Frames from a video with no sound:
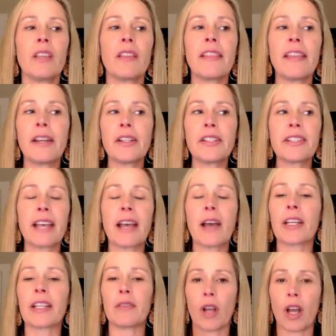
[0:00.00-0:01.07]
there's
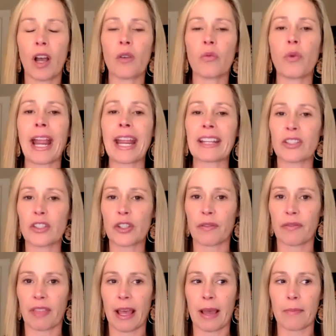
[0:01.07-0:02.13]
a range
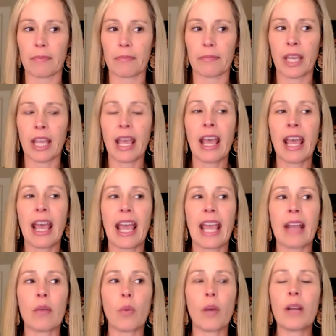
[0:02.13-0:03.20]
of them.
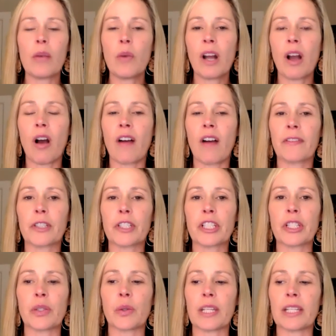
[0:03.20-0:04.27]
And what I want to offer to
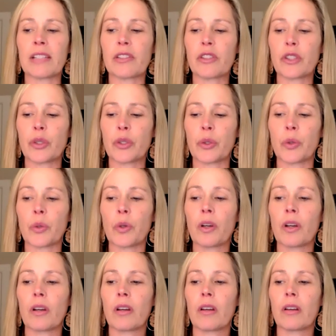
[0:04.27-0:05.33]
you is to
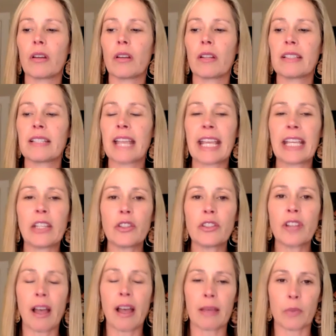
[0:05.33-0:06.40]
take your
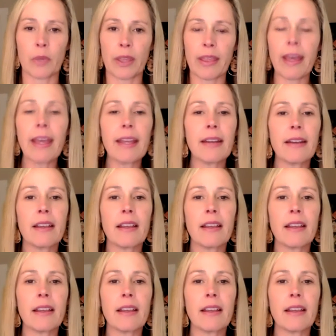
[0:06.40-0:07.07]
time with it.